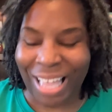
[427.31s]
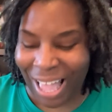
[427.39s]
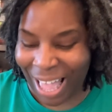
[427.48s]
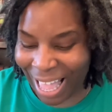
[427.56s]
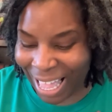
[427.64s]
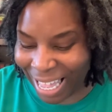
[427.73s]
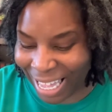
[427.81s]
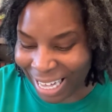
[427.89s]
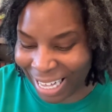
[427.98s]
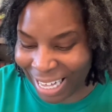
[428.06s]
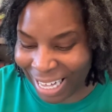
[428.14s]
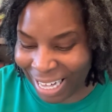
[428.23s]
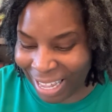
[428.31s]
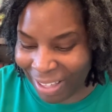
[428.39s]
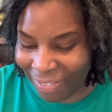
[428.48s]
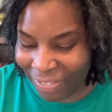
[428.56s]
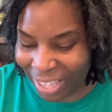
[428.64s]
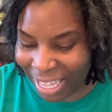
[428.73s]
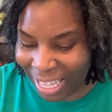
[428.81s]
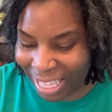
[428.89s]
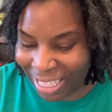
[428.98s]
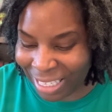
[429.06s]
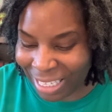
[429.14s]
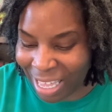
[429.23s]
I love
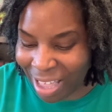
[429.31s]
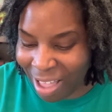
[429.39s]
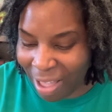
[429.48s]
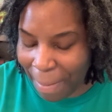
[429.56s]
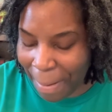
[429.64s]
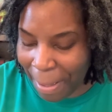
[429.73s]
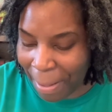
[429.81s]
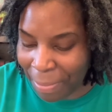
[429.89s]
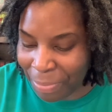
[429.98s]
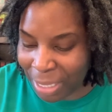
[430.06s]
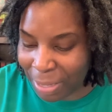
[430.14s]
it. Um,